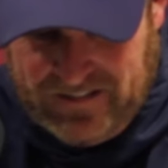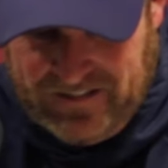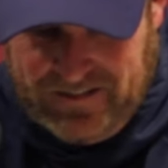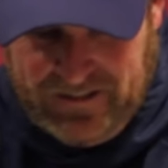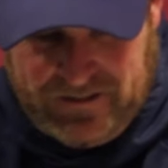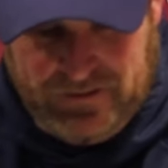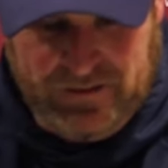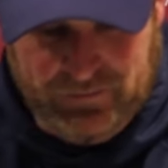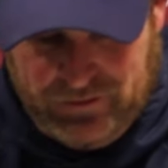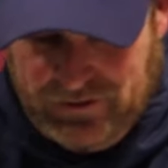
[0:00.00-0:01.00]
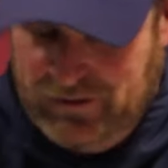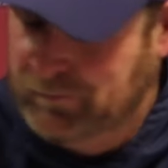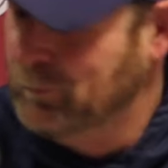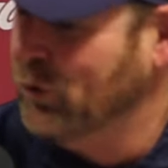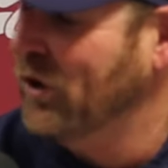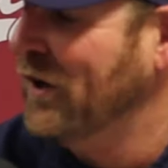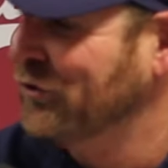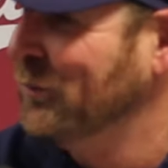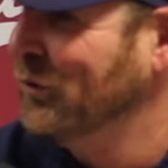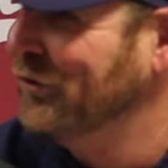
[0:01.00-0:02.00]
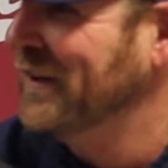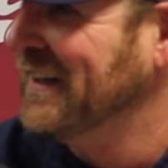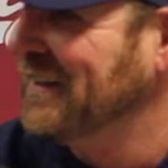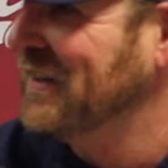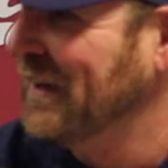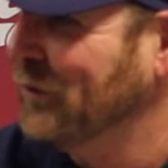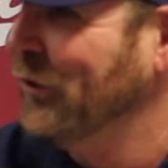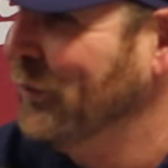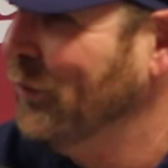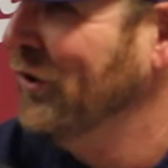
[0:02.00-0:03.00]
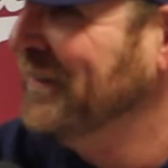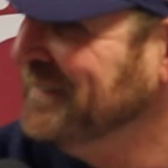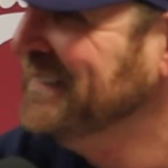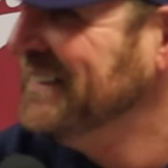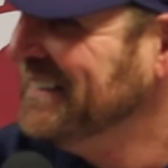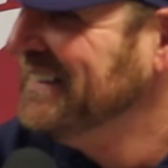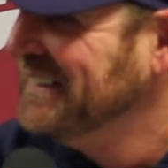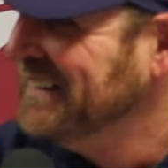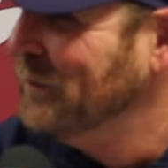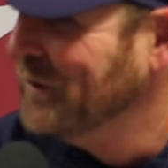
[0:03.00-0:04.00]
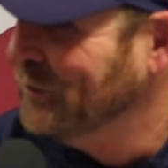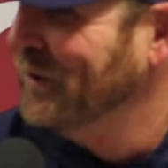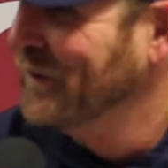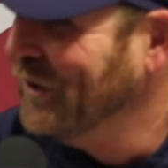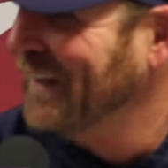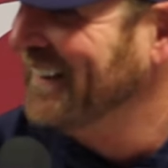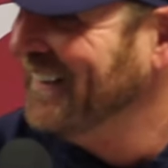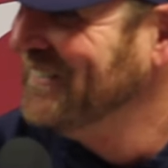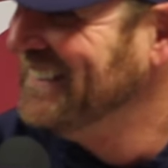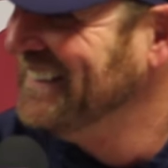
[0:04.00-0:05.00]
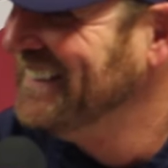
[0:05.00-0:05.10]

And he, even more awesome was that he got tackled on the one, and we could run the clock out.